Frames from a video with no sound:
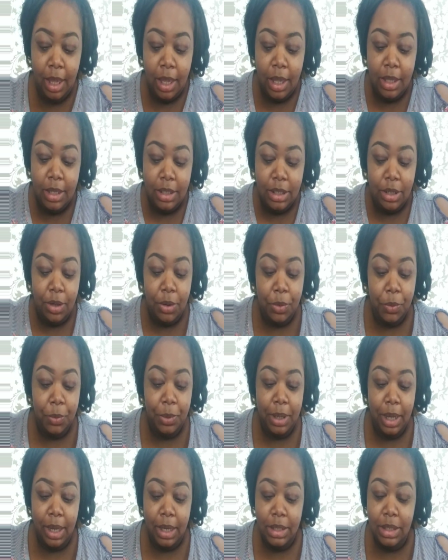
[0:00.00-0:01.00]
So
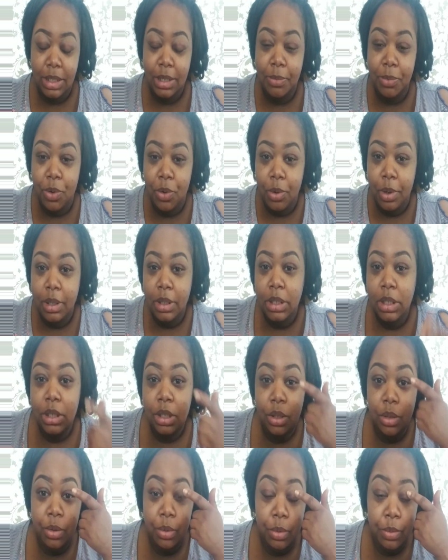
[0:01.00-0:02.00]
next, I'm going
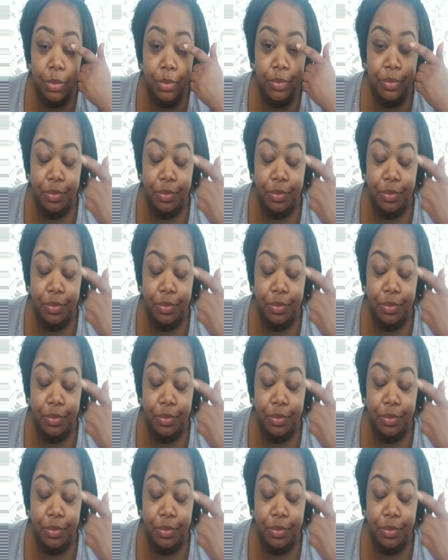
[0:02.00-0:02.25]
to